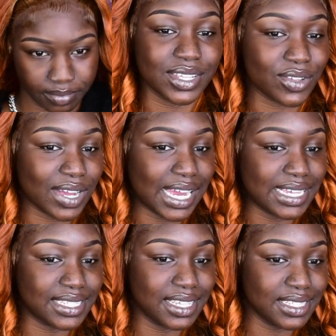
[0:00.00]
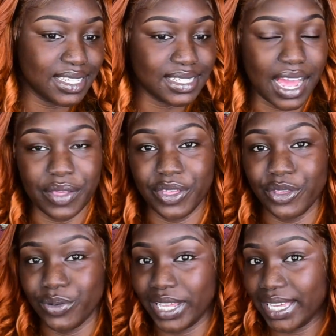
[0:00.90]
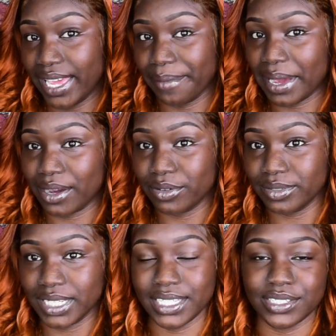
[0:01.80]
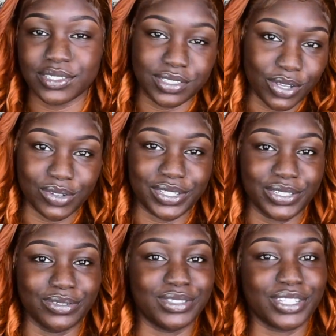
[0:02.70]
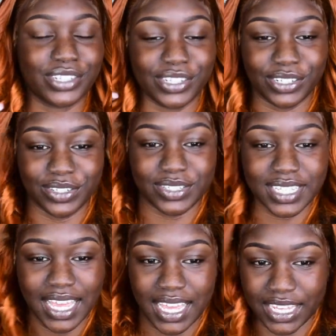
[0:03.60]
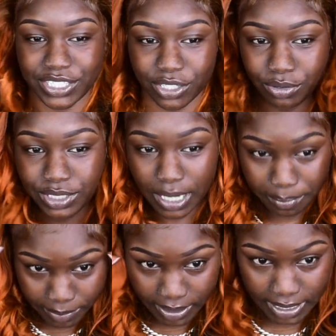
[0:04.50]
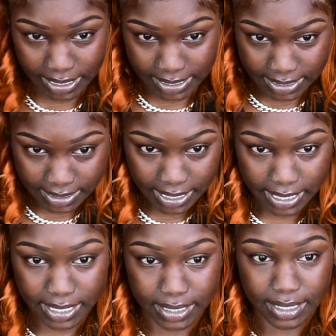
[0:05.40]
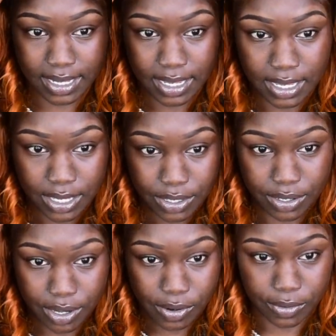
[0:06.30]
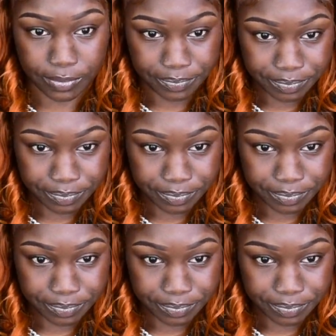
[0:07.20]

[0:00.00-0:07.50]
So guys, this is how the unit came out. It is so cute. The curls, it's so jumpy and it's sitting, you know.